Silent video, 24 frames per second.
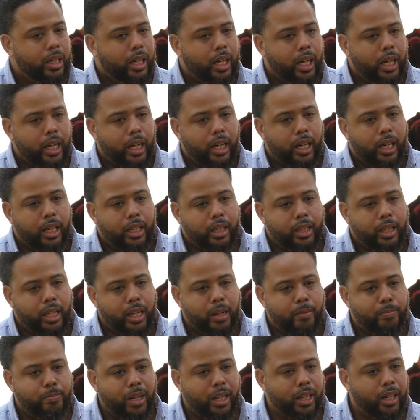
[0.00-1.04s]
the
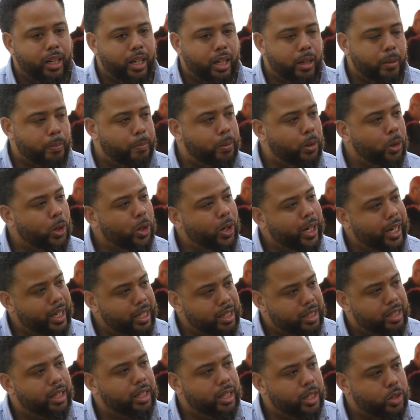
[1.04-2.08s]
ability to pour
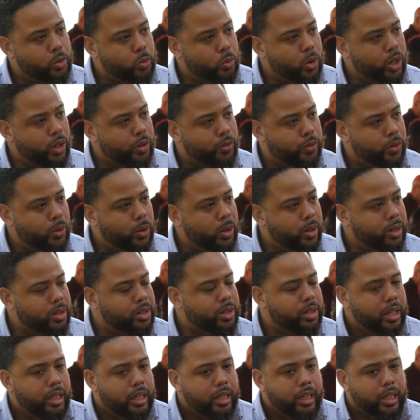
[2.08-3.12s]
into this
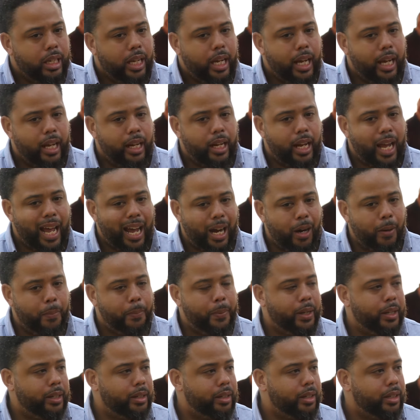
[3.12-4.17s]
workforce and
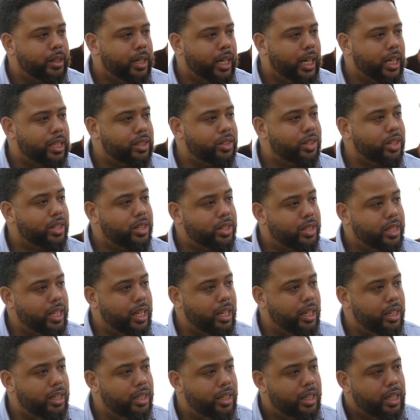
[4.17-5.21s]
help it
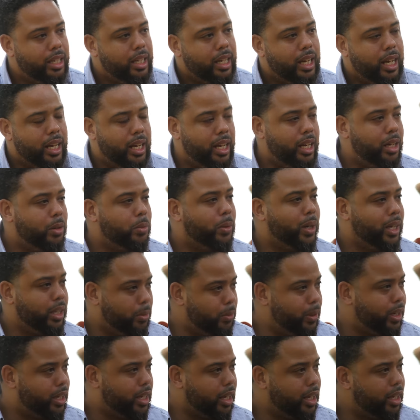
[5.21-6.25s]
succeed in any way that
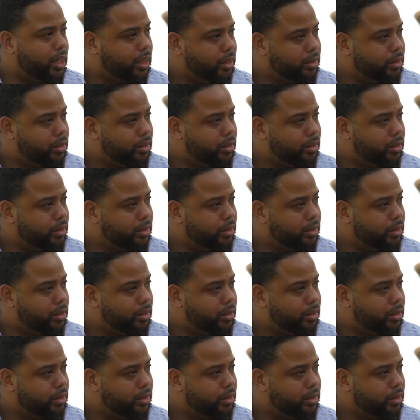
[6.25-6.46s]
we can.